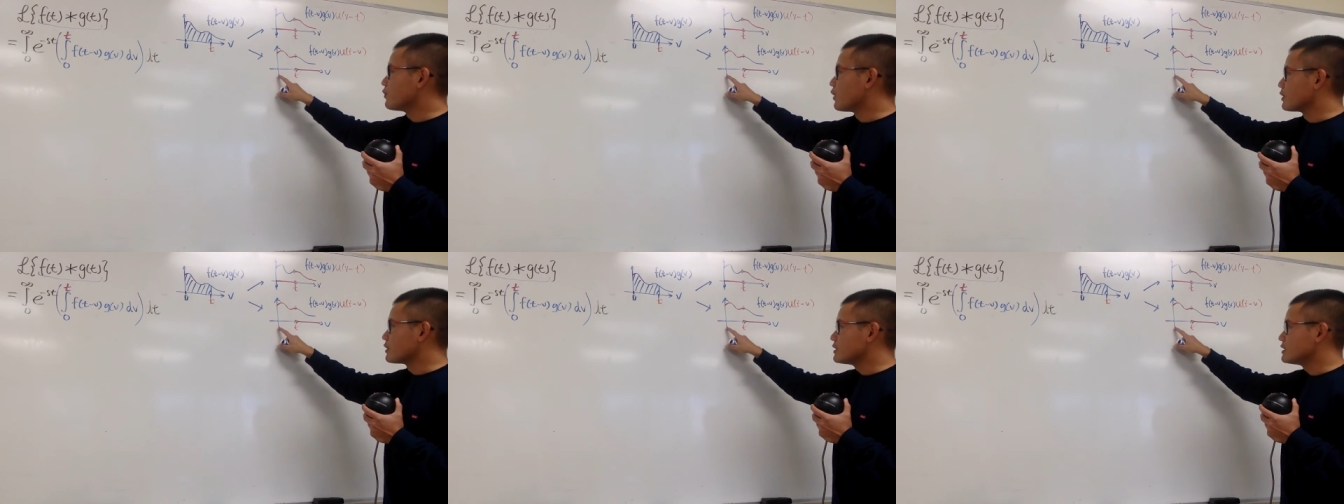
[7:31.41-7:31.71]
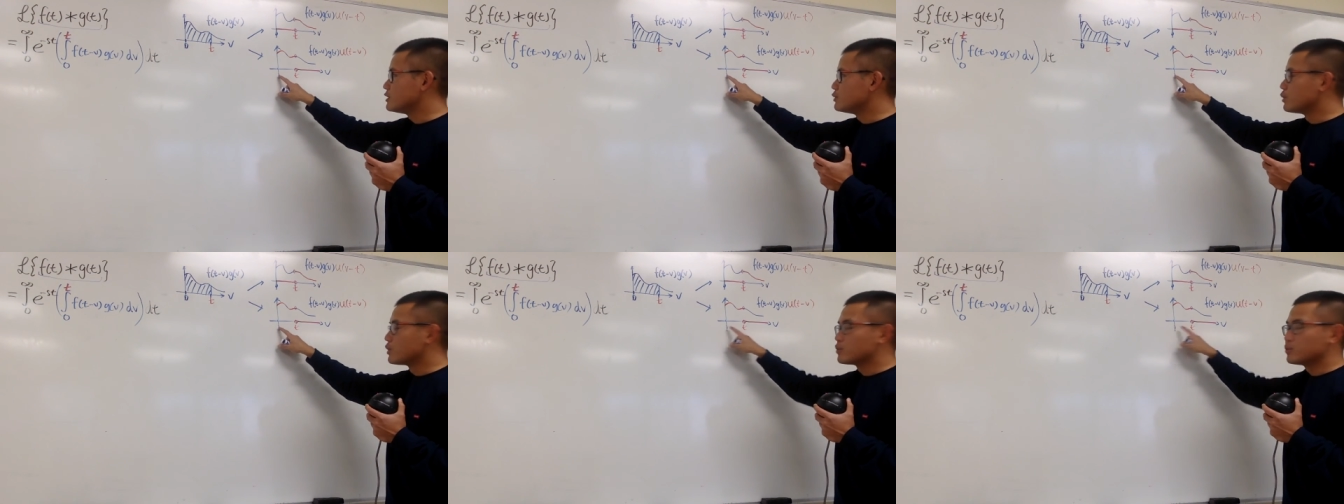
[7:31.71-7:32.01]
from
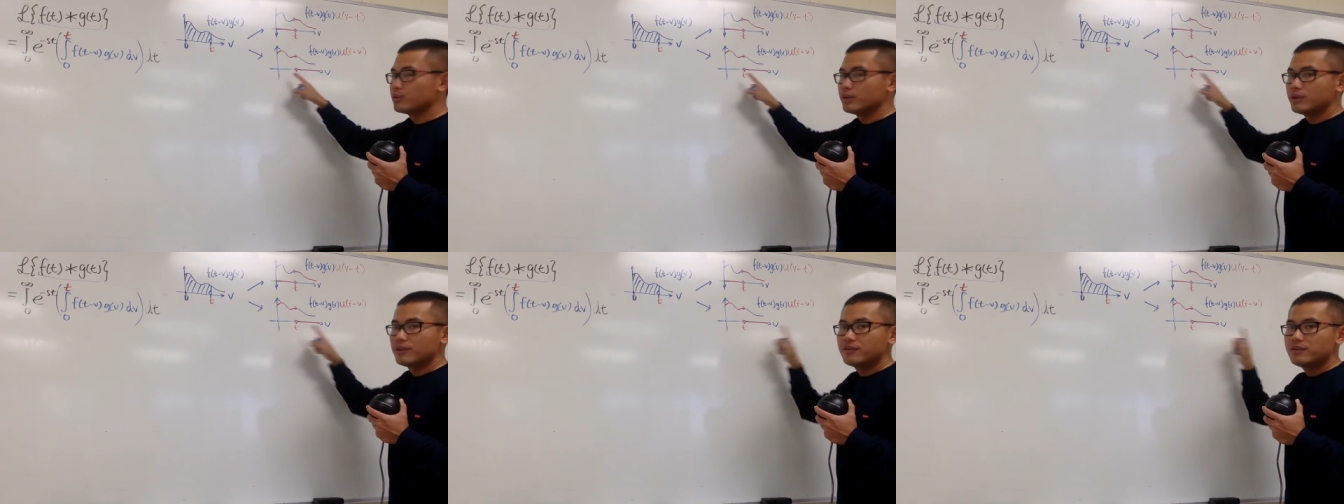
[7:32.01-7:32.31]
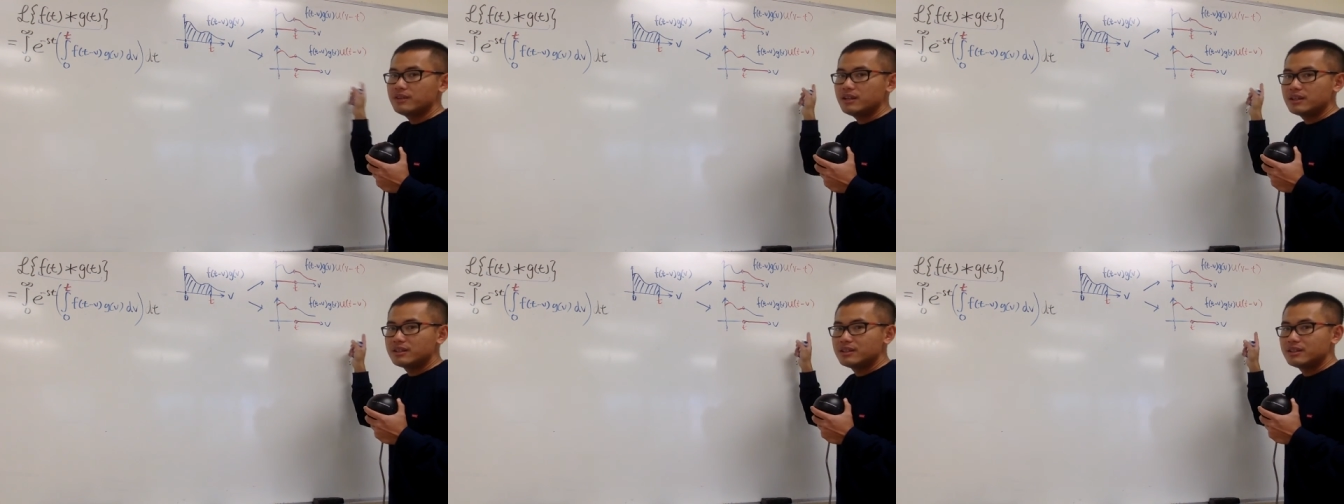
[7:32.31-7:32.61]
0 to
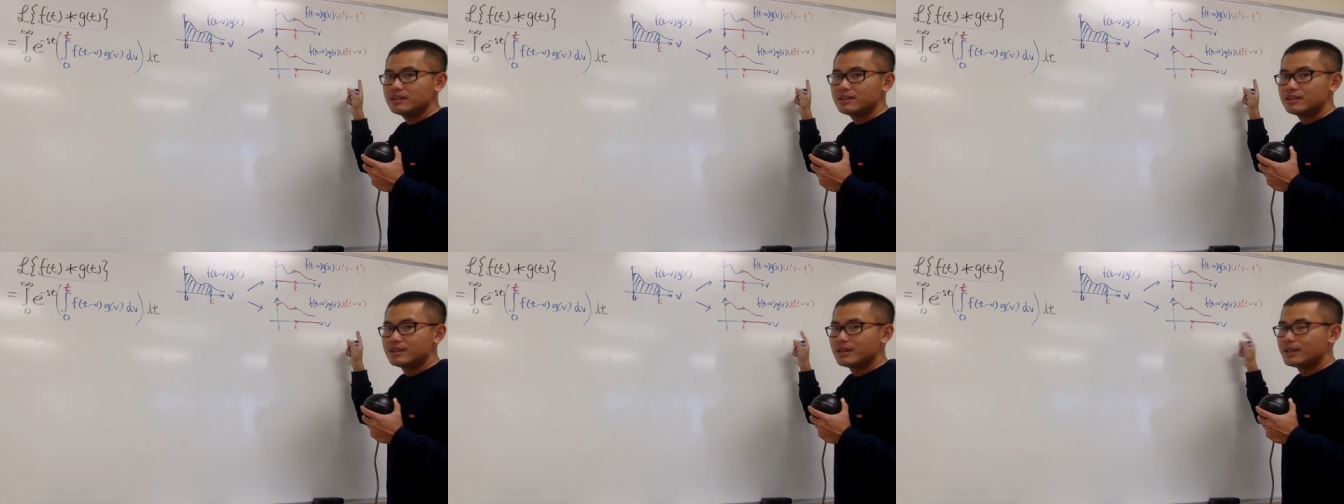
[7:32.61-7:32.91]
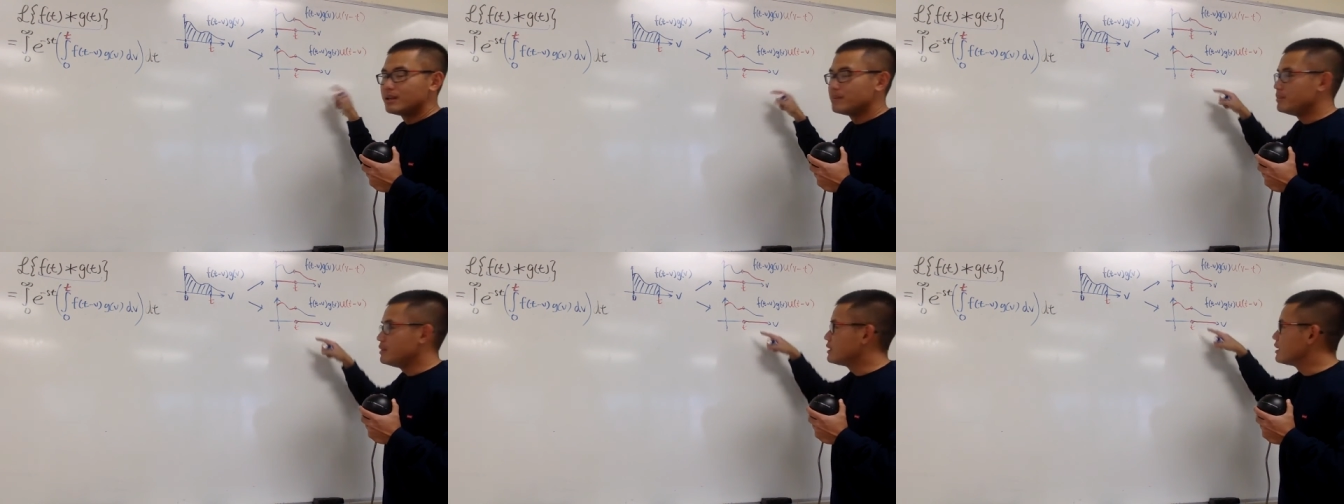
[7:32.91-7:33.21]
infinity
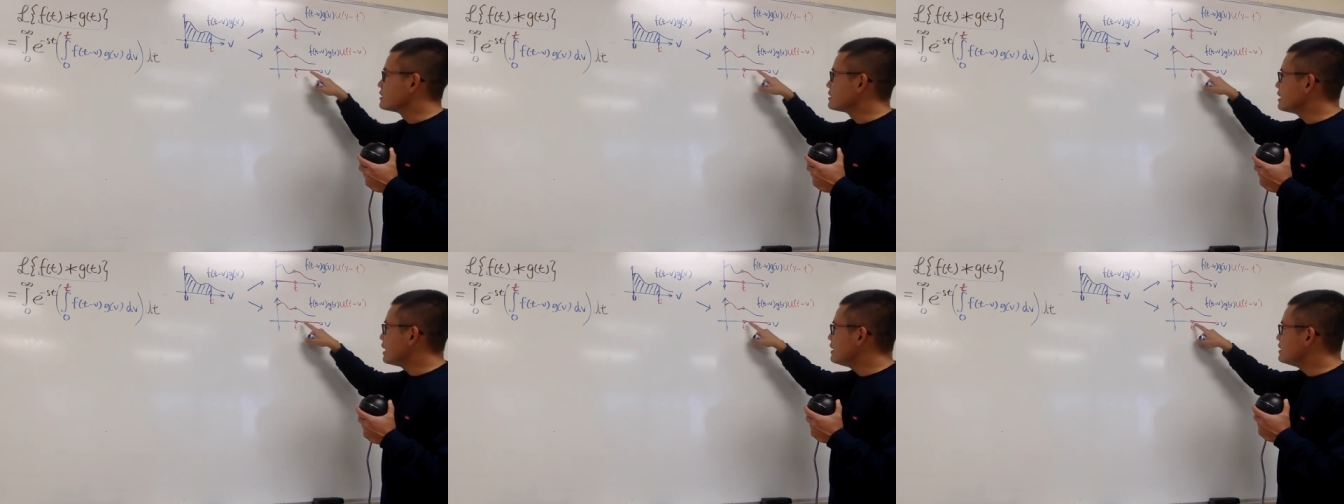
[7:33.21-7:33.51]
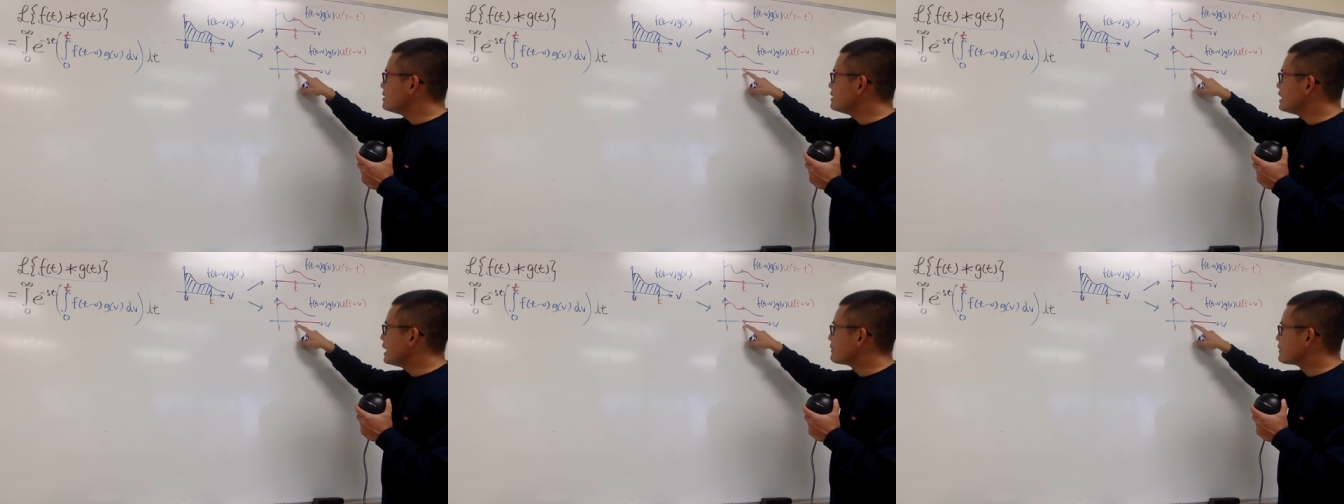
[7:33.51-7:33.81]
because
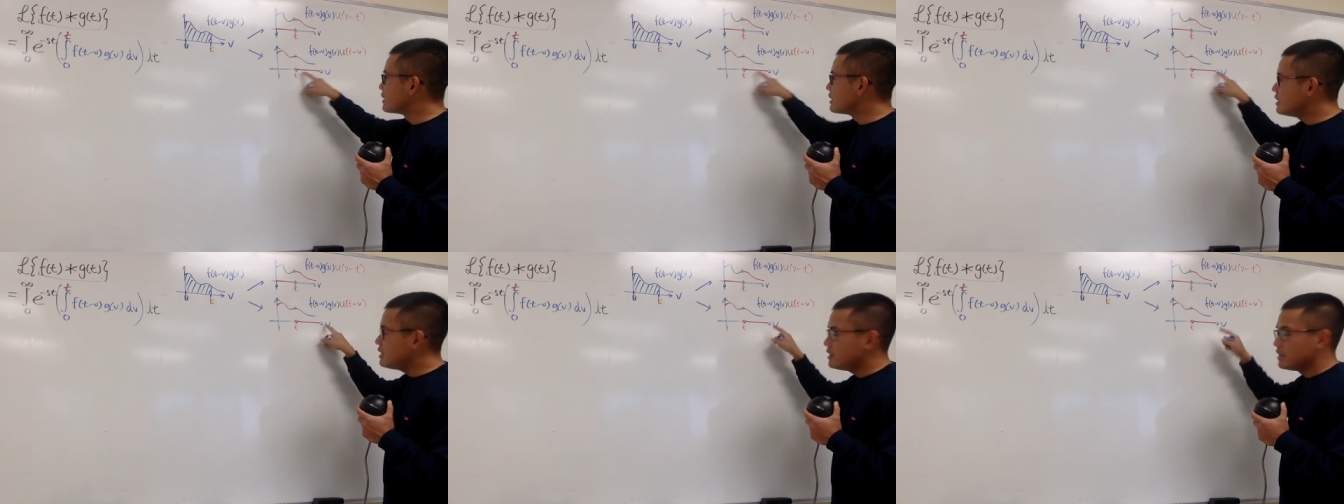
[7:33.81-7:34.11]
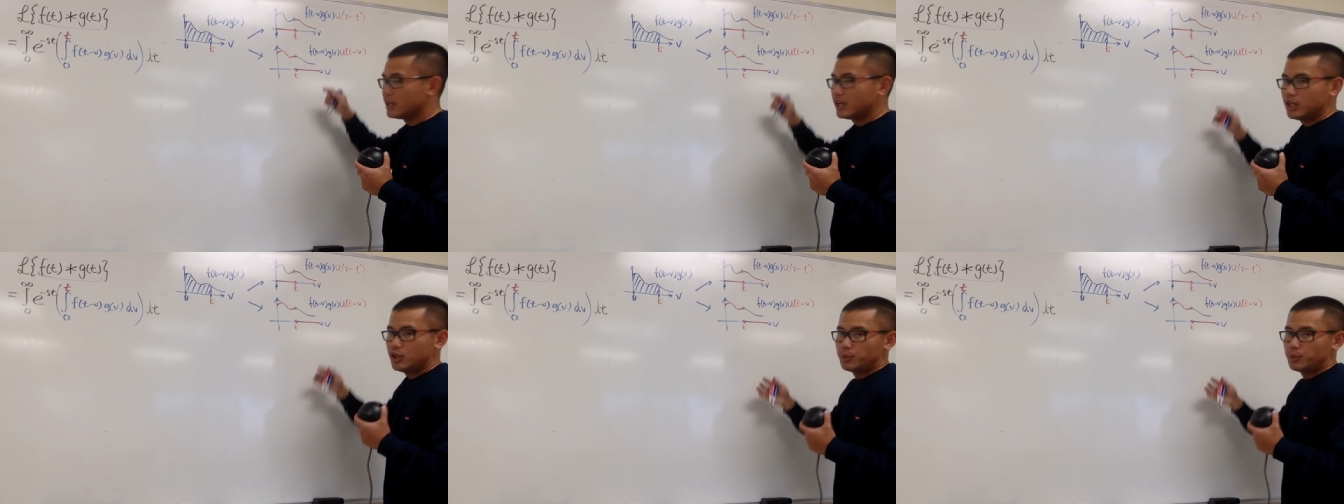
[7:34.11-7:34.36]
anything after t,